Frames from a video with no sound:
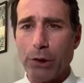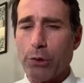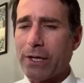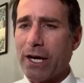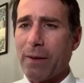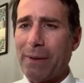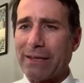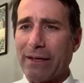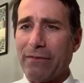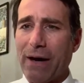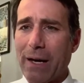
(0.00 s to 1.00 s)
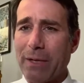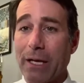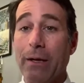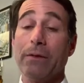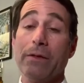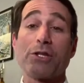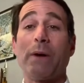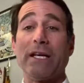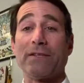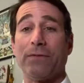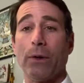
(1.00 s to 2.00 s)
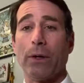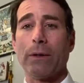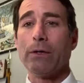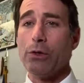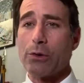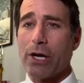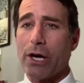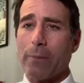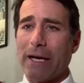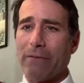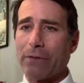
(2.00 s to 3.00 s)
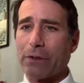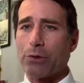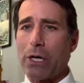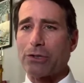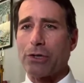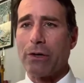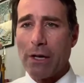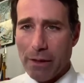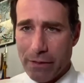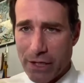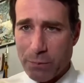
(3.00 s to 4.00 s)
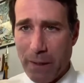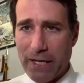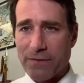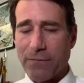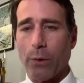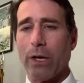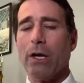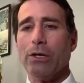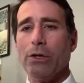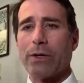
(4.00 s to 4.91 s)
You care about the environment, this pays for it. You care about infrastructure, this pays for it.